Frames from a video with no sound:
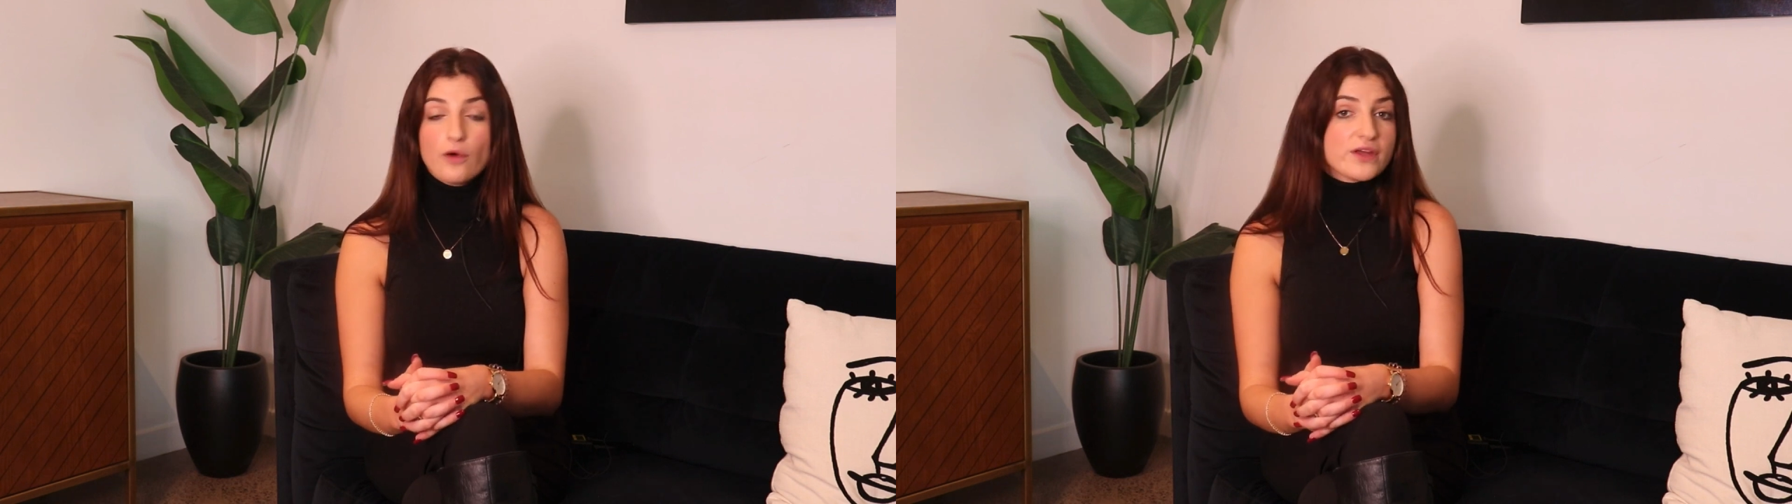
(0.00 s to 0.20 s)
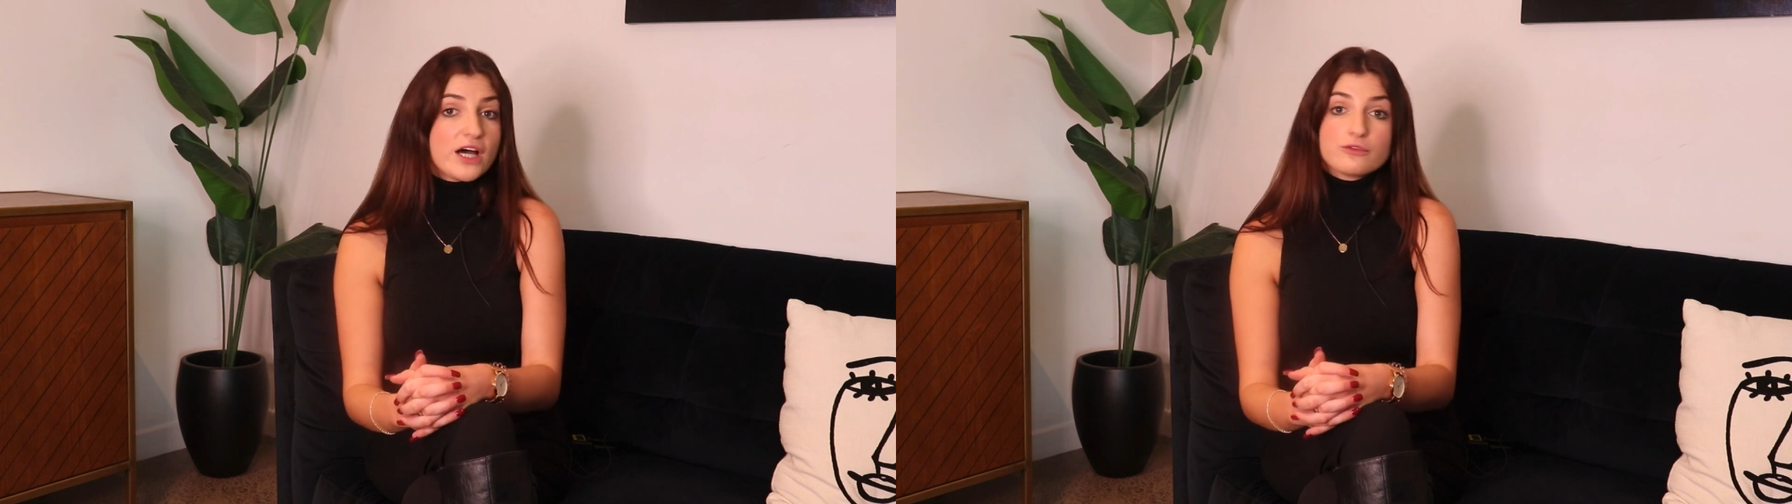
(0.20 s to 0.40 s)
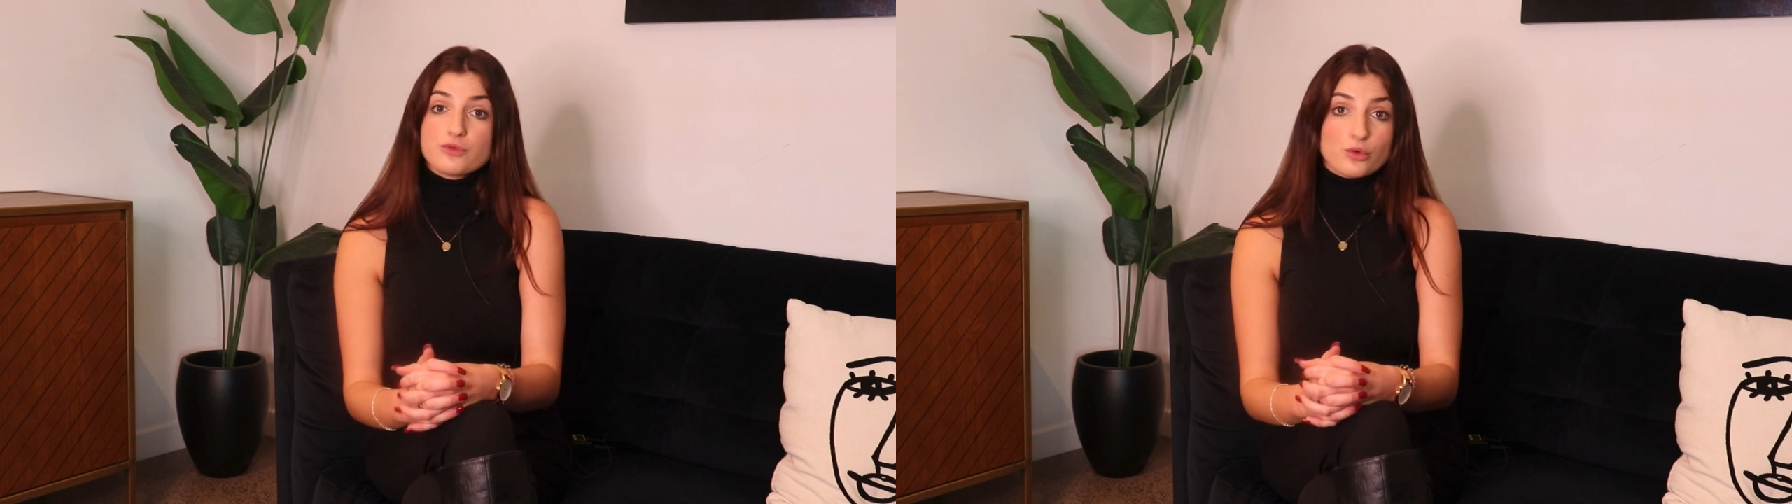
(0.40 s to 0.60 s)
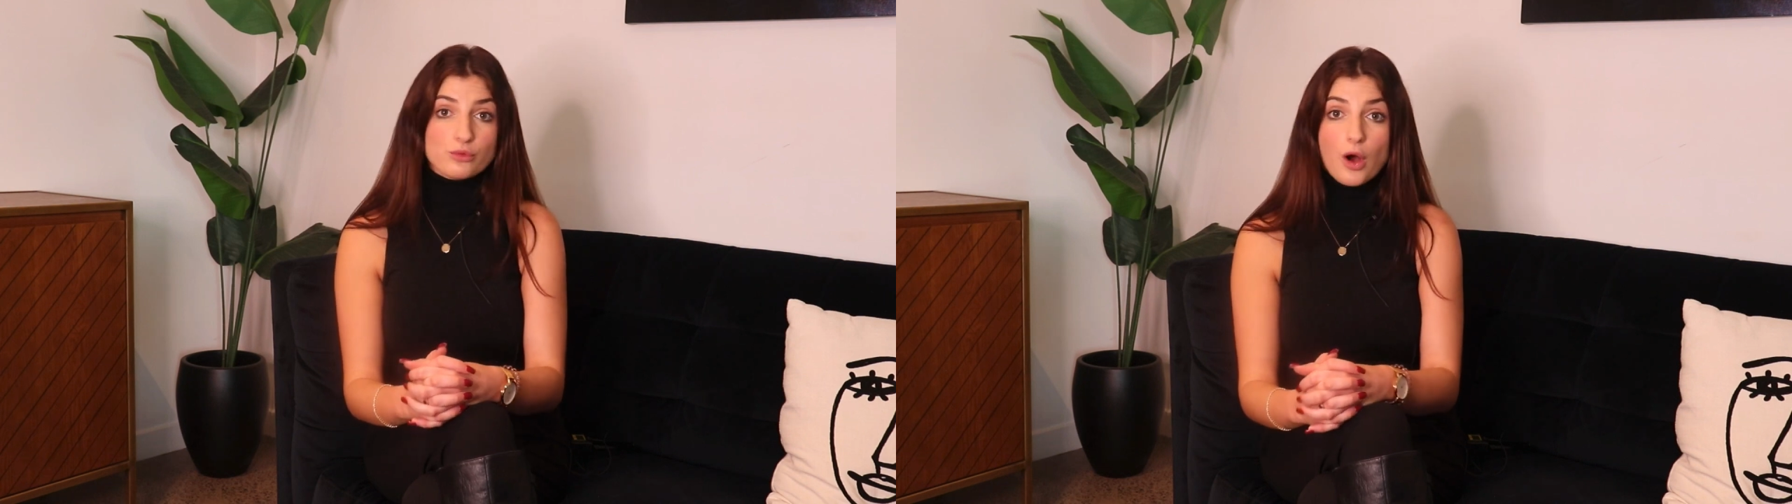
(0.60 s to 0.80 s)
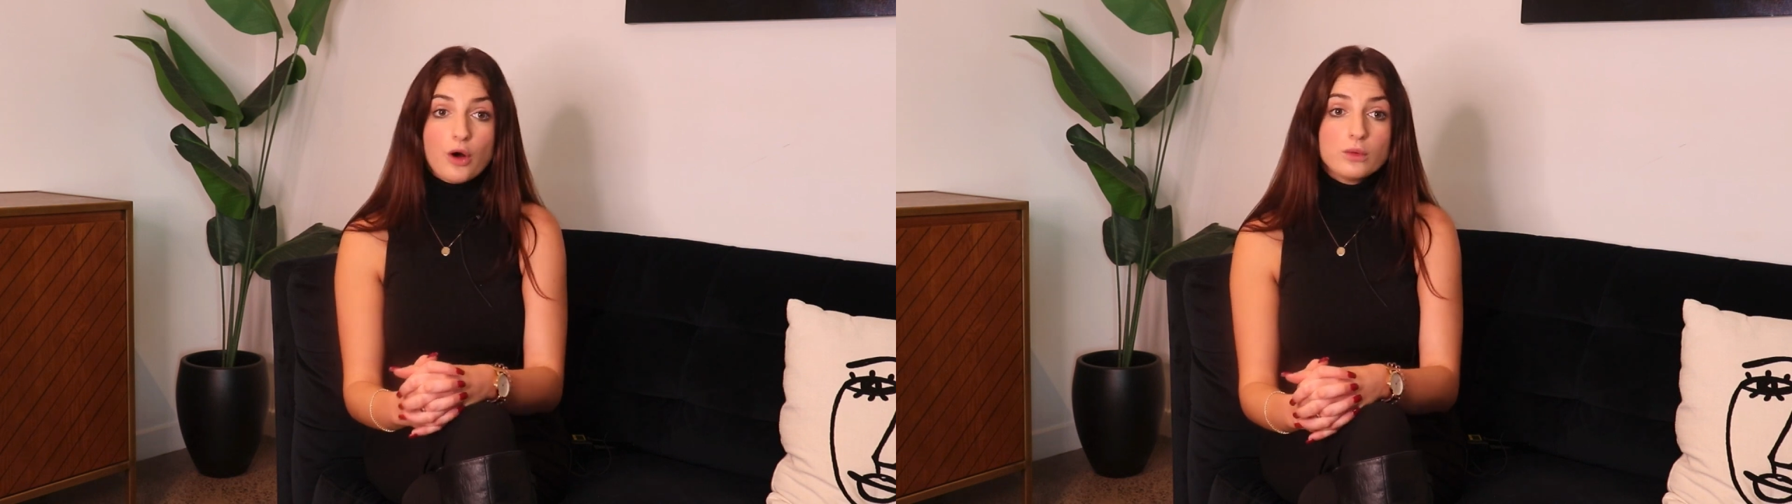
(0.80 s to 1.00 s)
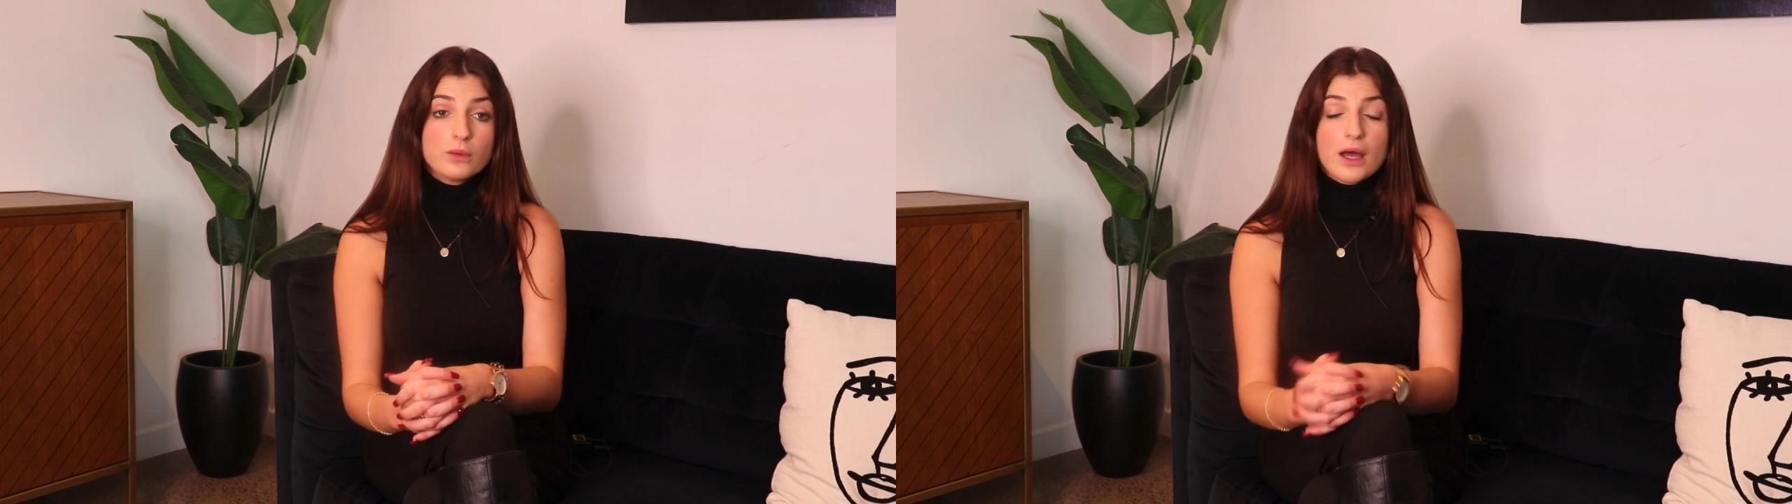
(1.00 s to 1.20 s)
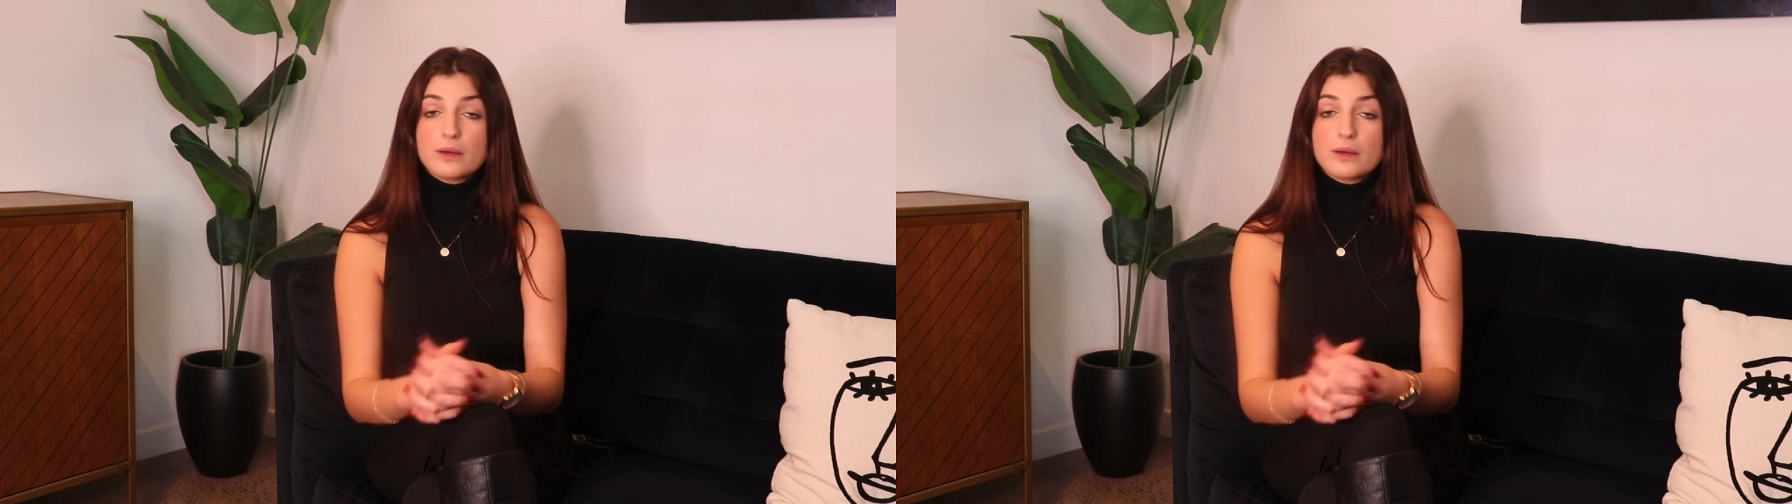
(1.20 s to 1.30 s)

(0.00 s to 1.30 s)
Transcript: on the hunt for a role,